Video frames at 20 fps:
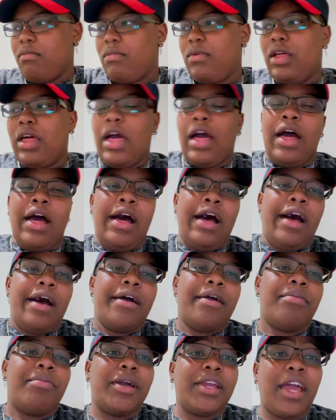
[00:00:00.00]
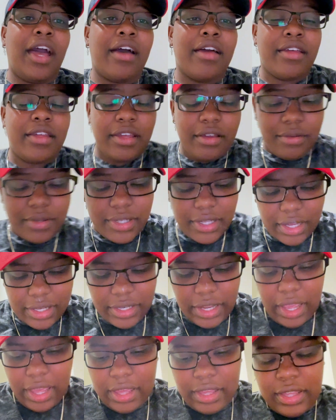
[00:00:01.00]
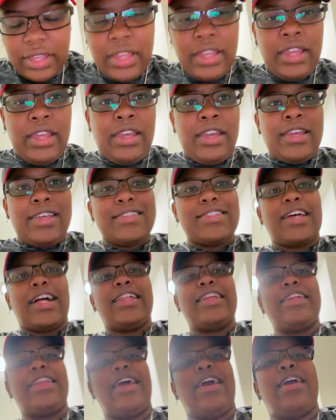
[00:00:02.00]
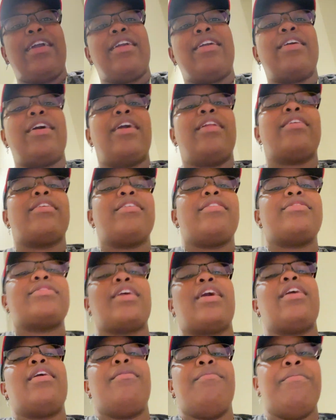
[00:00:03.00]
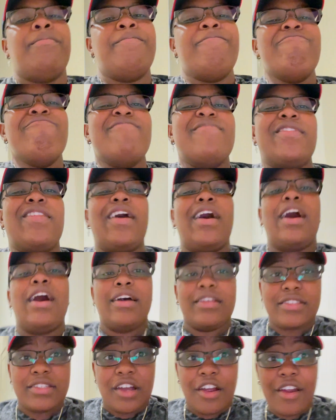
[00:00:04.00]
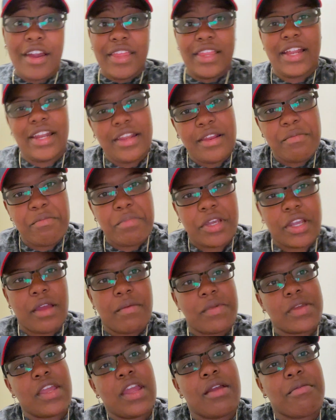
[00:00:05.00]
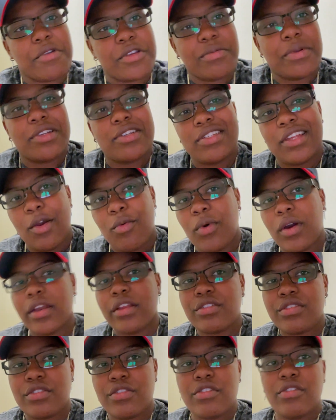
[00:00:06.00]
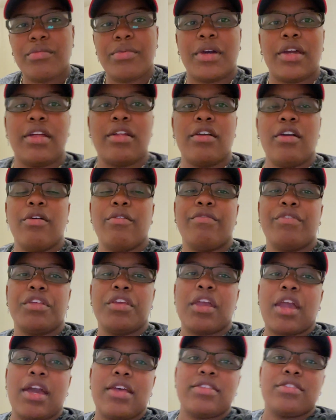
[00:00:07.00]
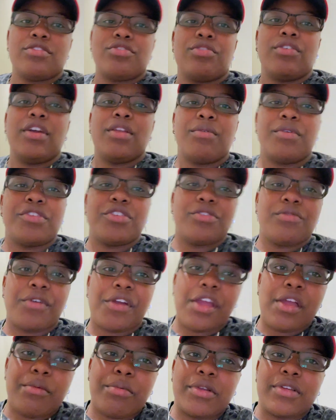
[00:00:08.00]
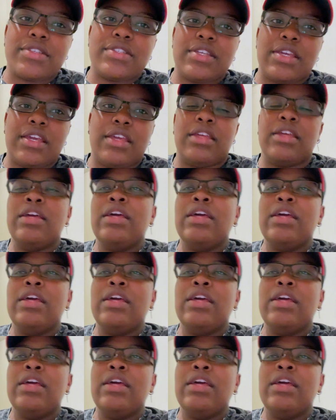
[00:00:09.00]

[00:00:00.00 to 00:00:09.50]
But yeah, it was a good day. Solid day. Had a good time. Sorry that I didn't pick up the camera as much as I wanted to, but hopefully you guys enjoyed what you were able to see.